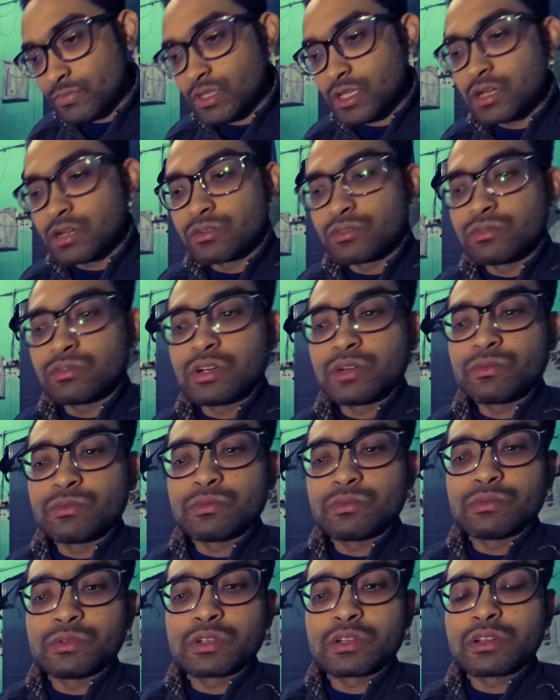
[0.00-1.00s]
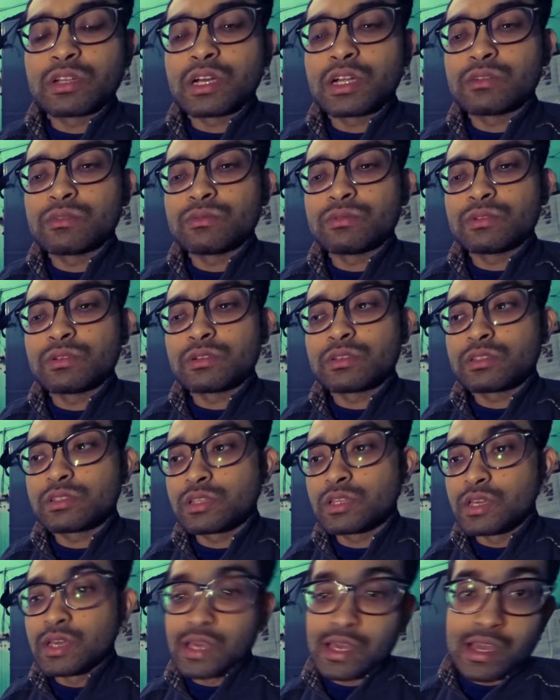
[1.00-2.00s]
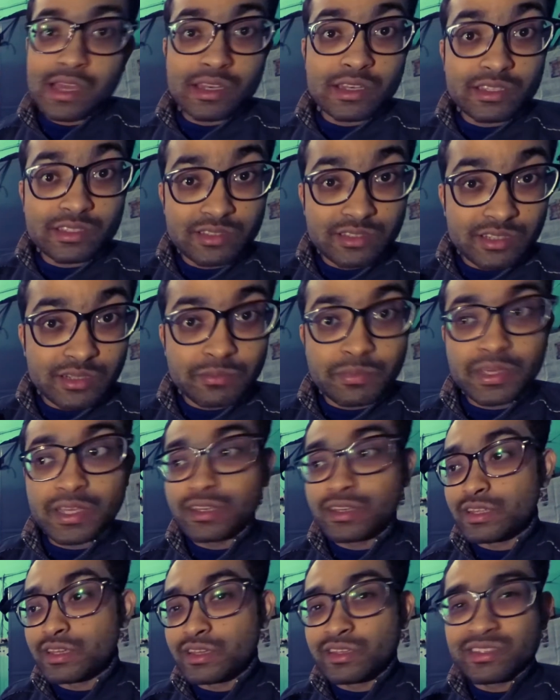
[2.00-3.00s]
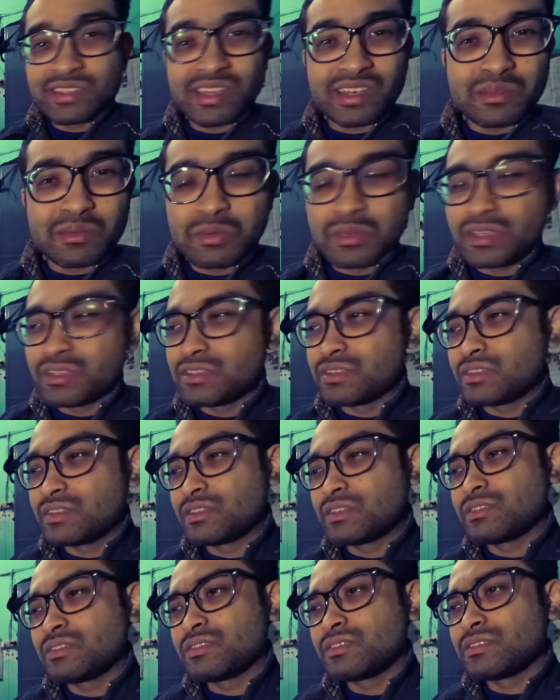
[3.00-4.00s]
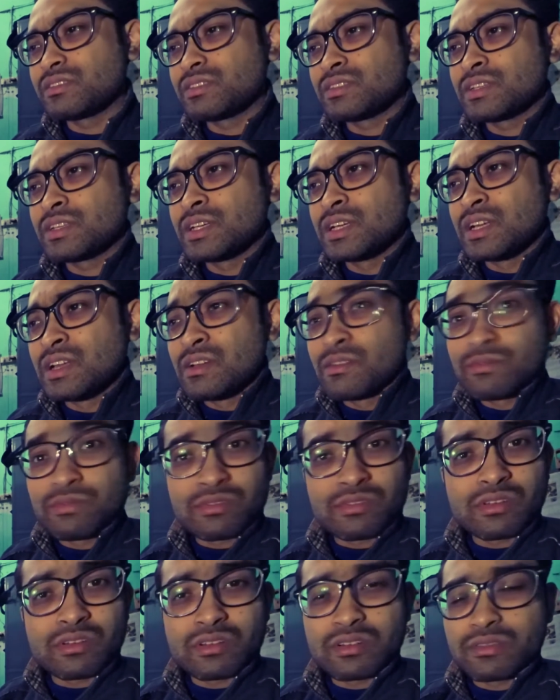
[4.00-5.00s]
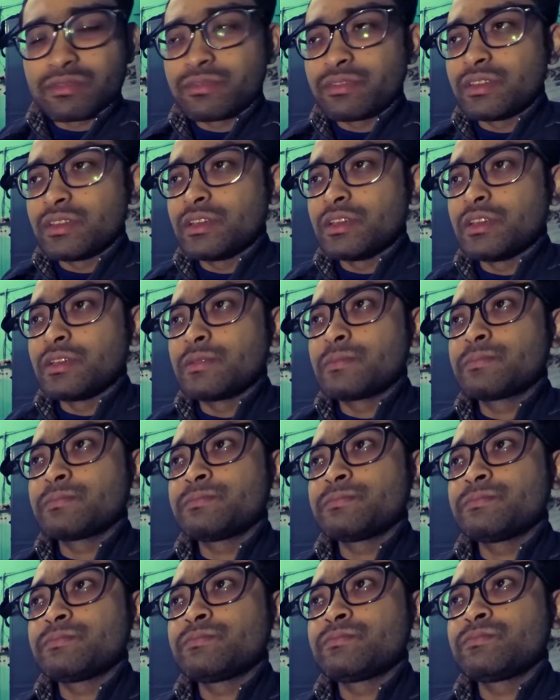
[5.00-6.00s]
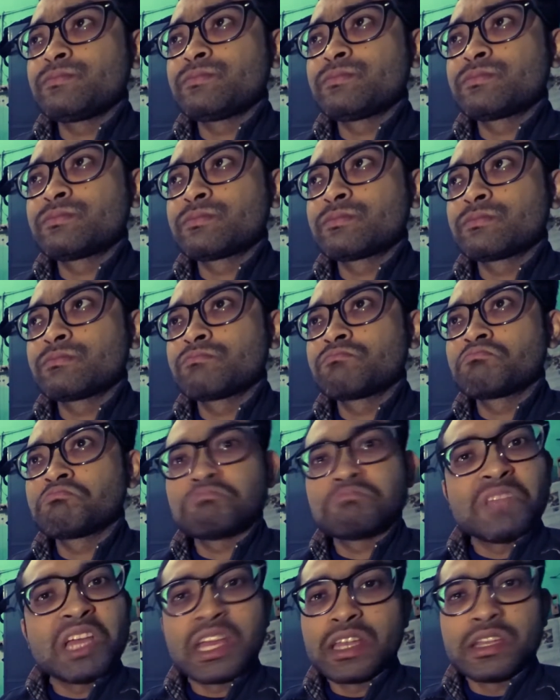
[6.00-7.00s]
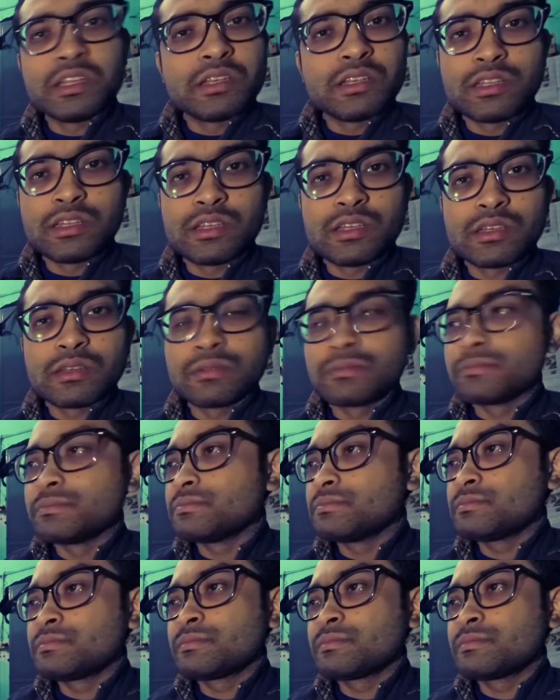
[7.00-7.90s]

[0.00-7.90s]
how to work on artworks, digital paintings, animations, photography, editing,